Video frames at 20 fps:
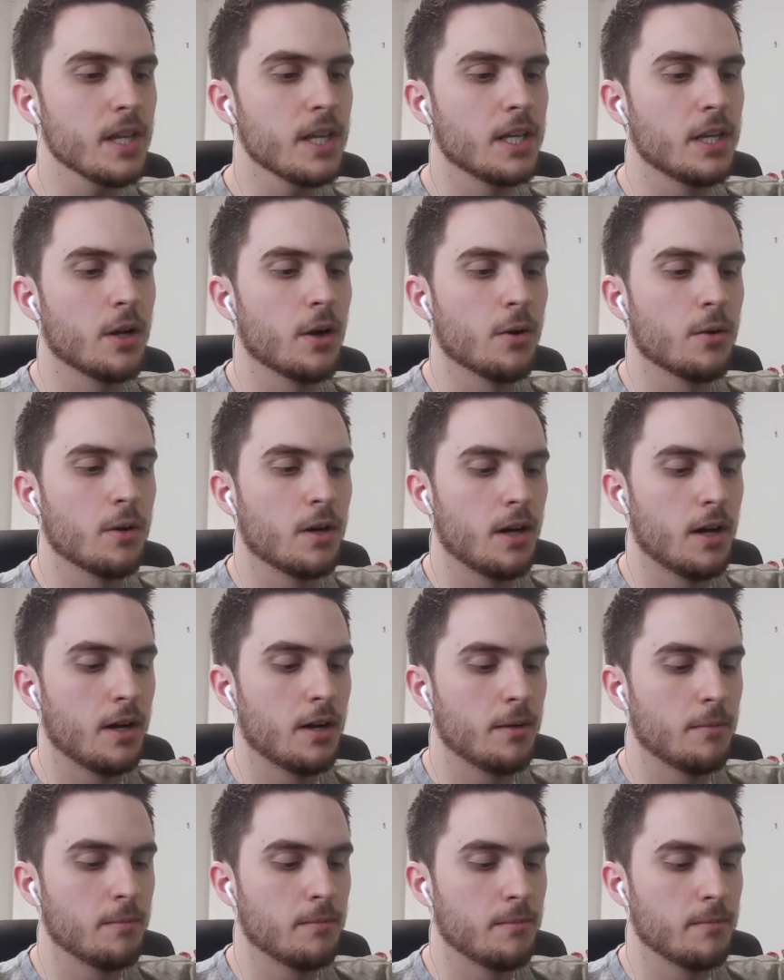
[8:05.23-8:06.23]

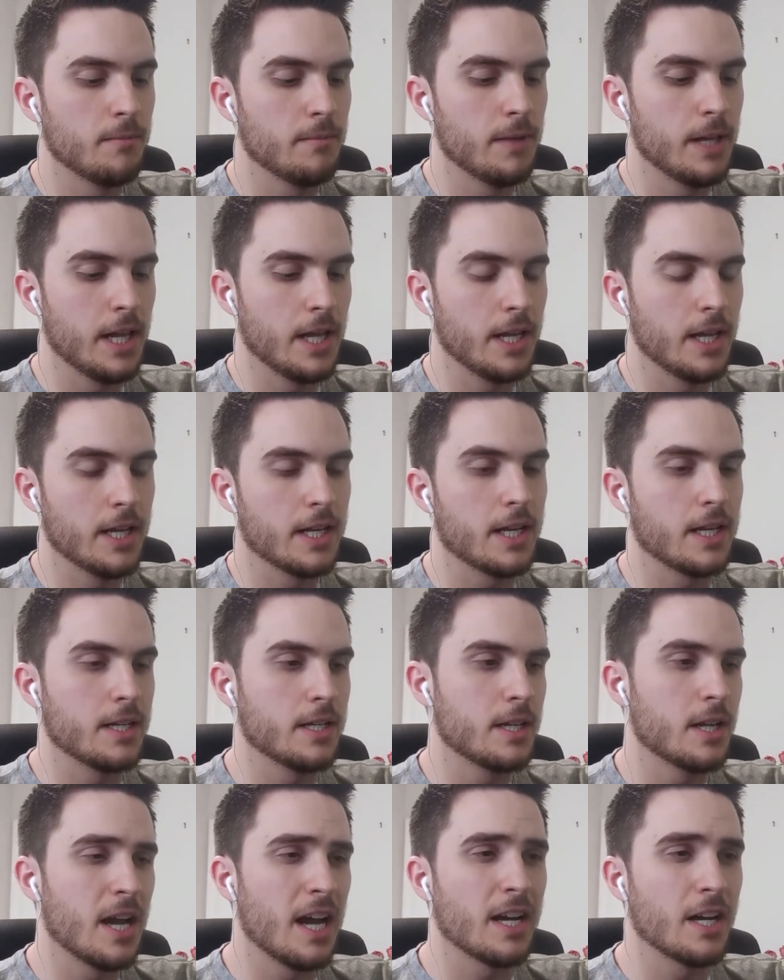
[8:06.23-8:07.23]
it
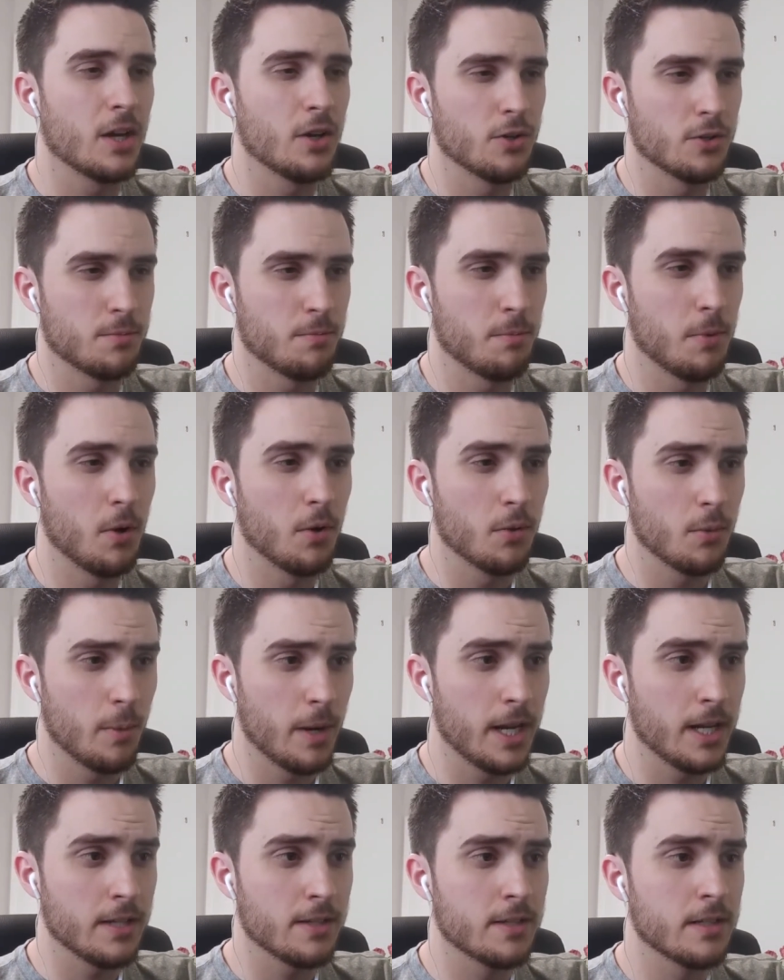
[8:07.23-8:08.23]
kind of goes both
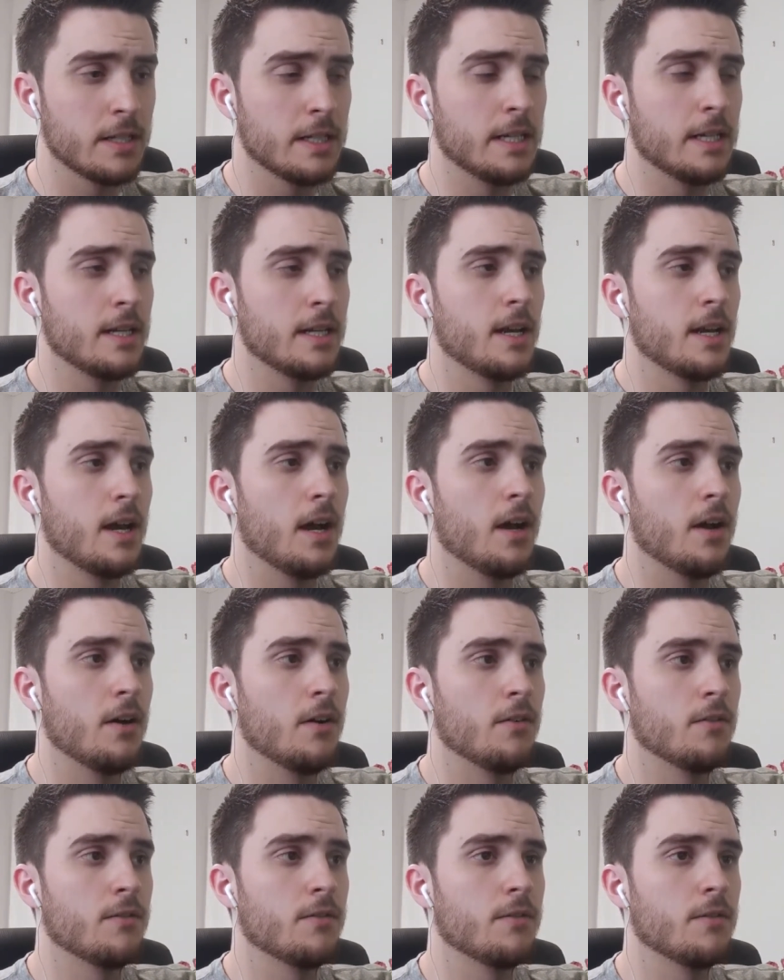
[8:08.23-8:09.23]
ways
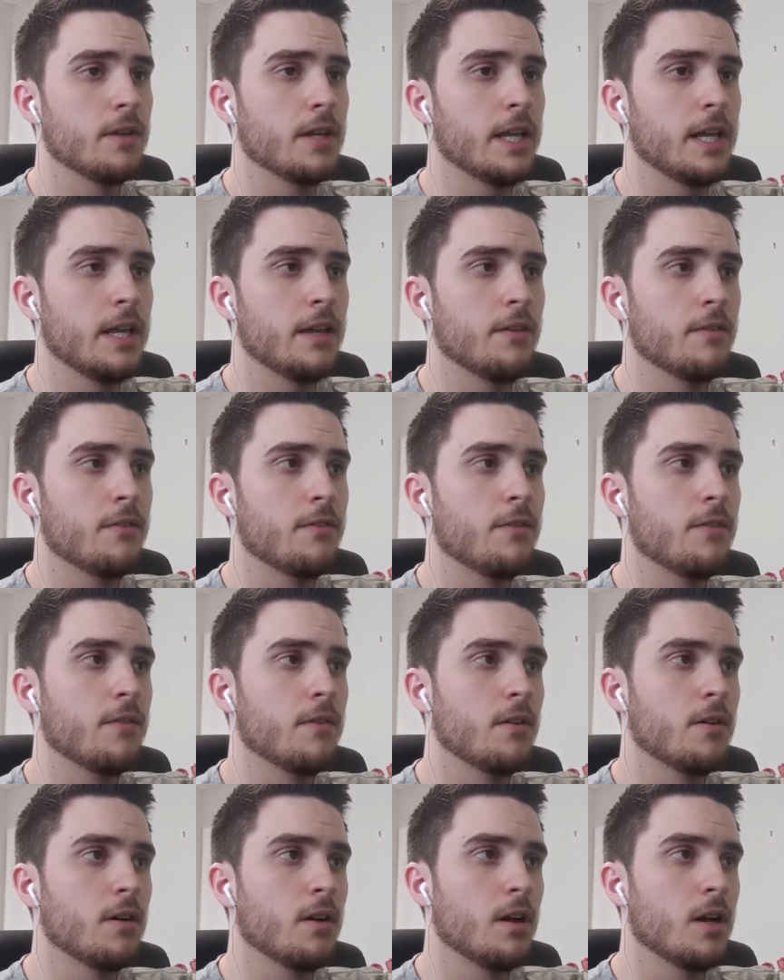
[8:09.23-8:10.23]
of if
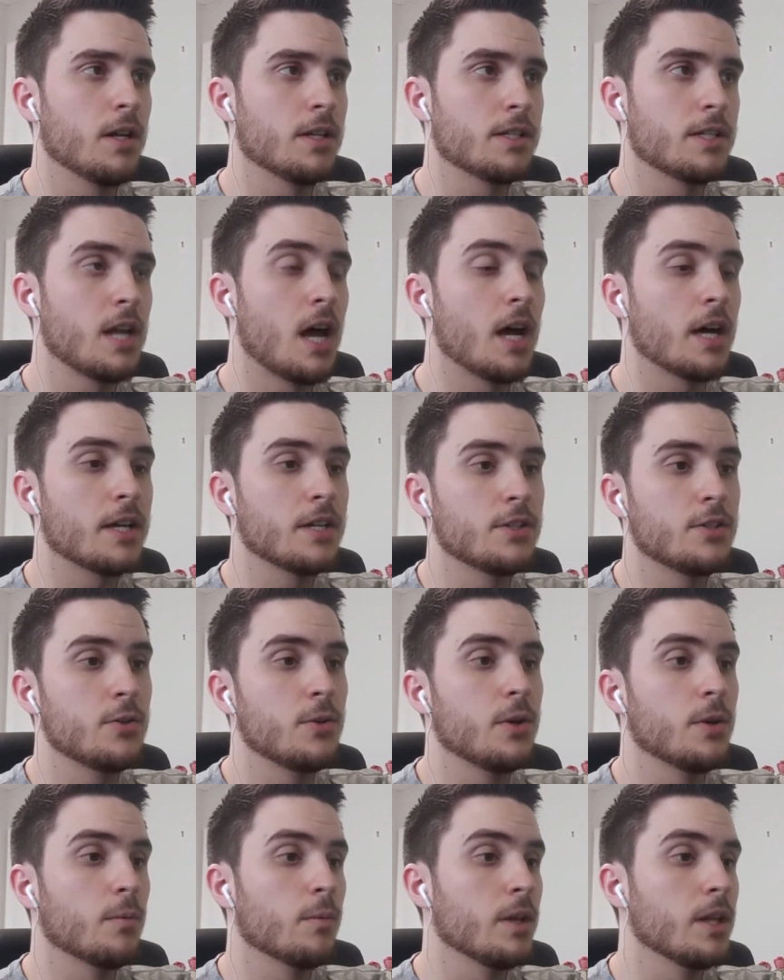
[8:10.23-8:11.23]
a stock is
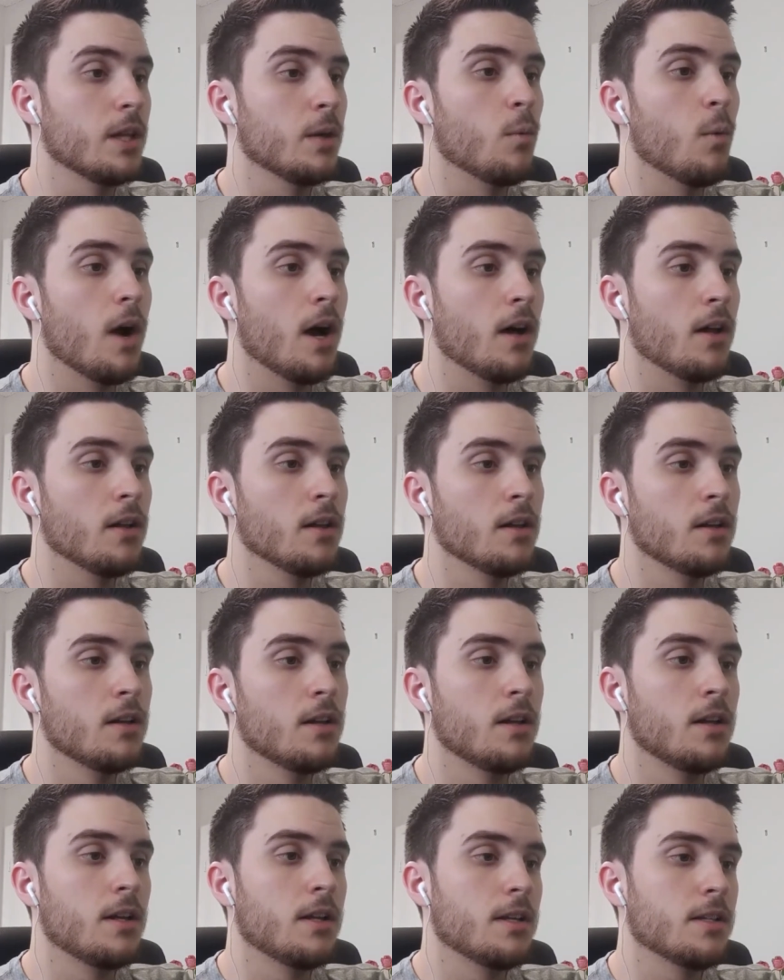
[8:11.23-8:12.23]
doing really well,
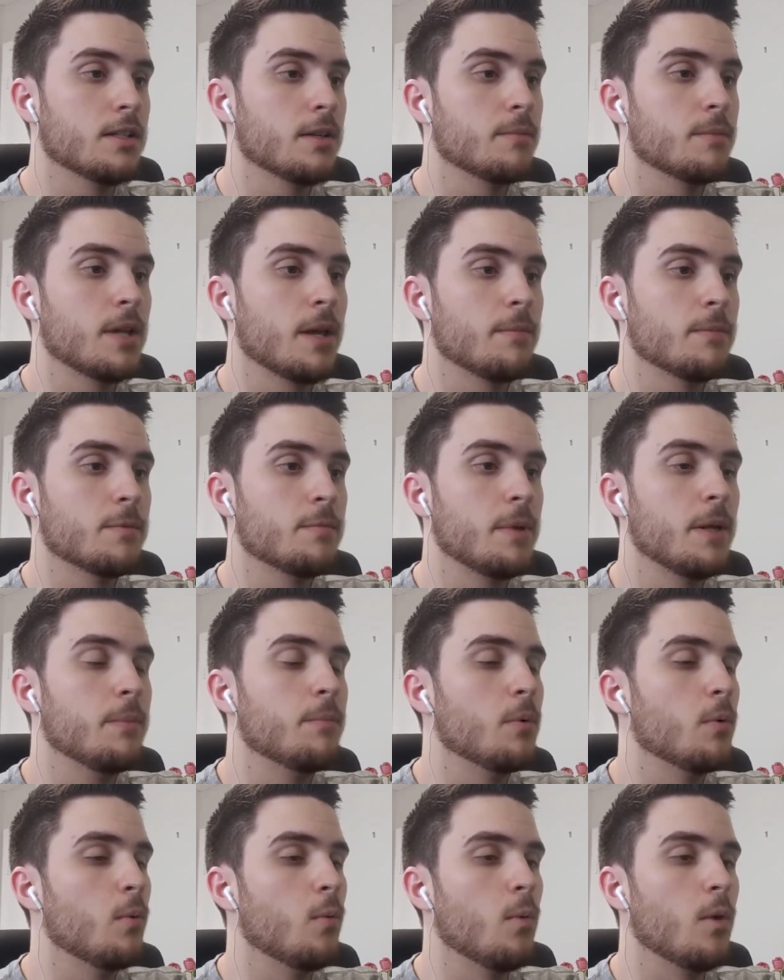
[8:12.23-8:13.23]
sometimes
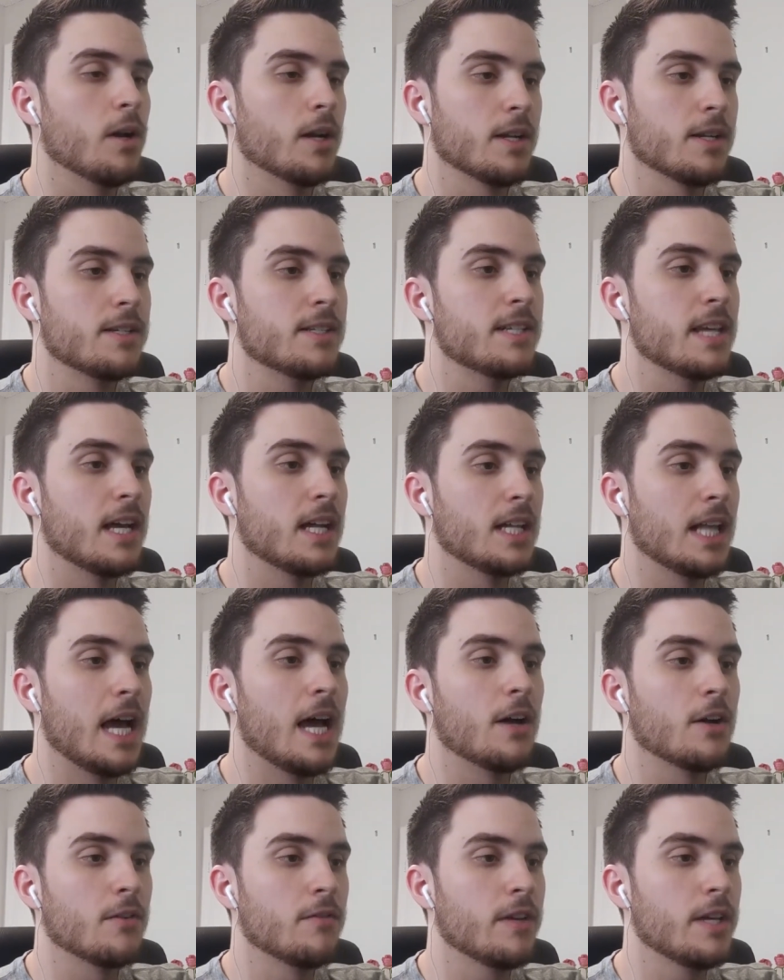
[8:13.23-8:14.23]
people want to sell
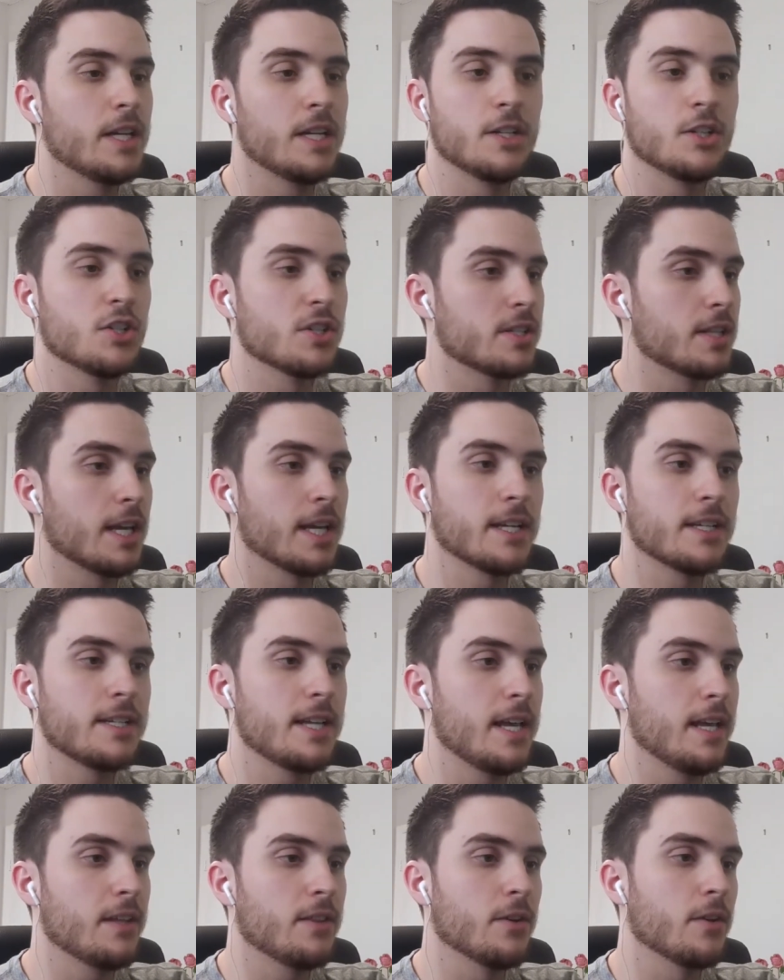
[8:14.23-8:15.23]
out of it and just like
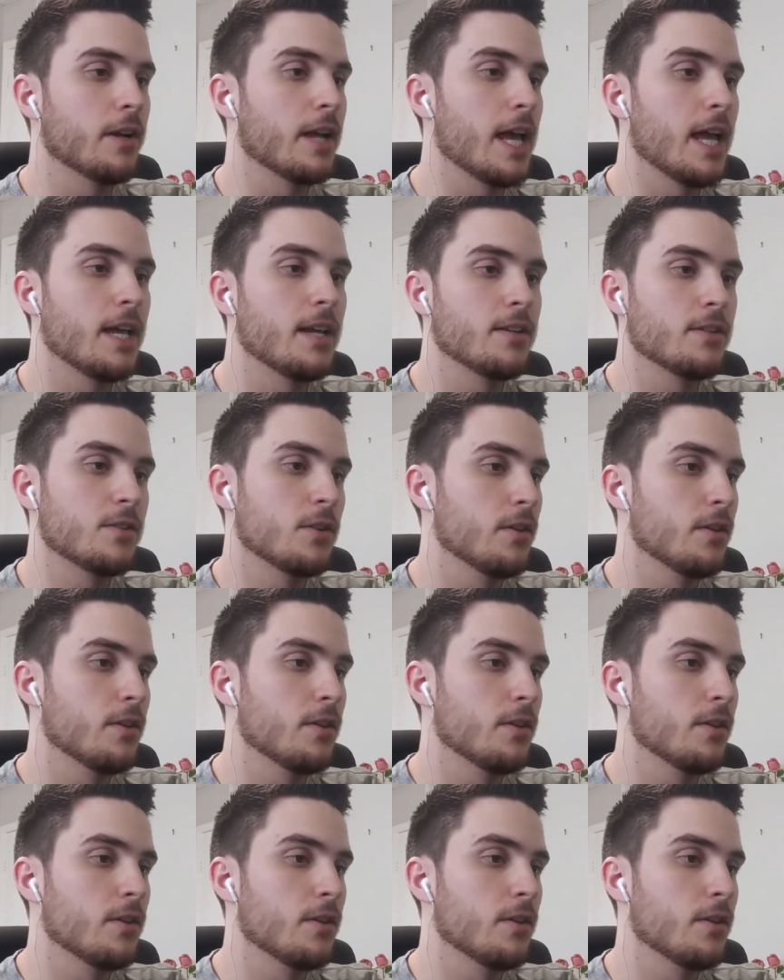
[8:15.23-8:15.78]
take their gain.